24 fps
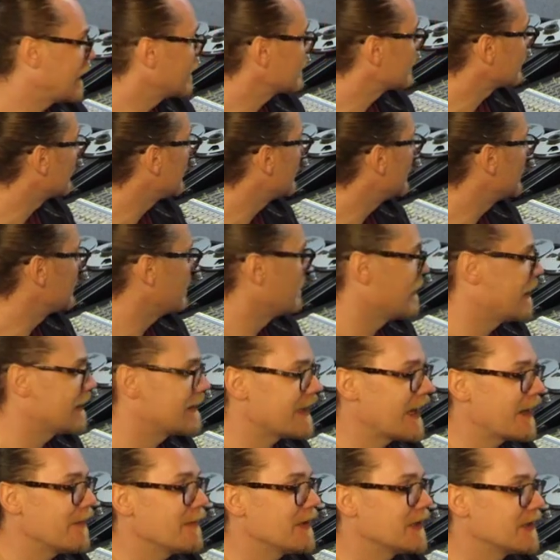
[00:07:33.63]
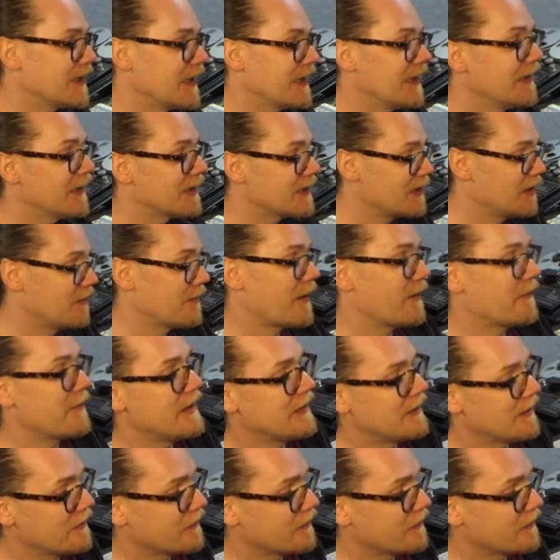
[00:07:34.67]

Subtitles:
So use it with a tape machine. This is the way we do